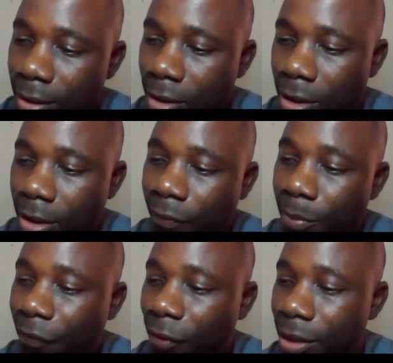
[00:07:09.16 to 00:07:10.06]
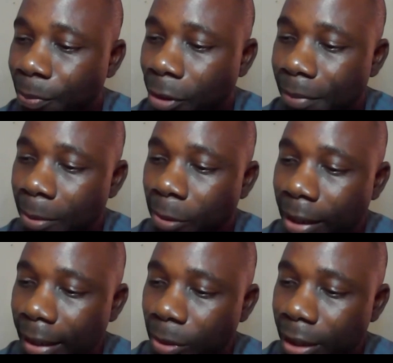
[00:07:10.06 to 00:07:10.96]
or even before the problem,
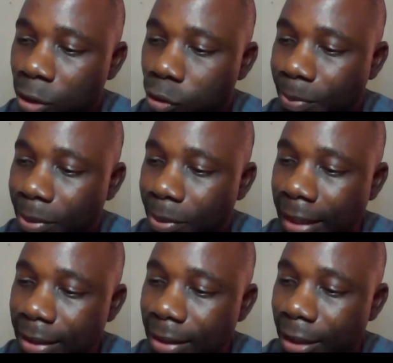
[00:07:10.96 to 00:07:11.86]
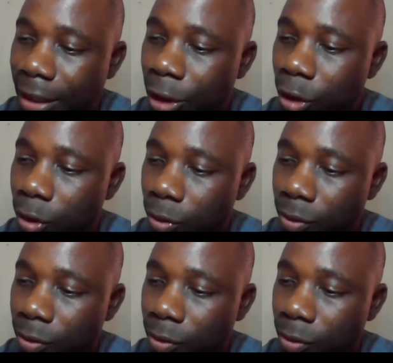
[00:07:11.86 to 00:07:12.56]
we need to present the issue.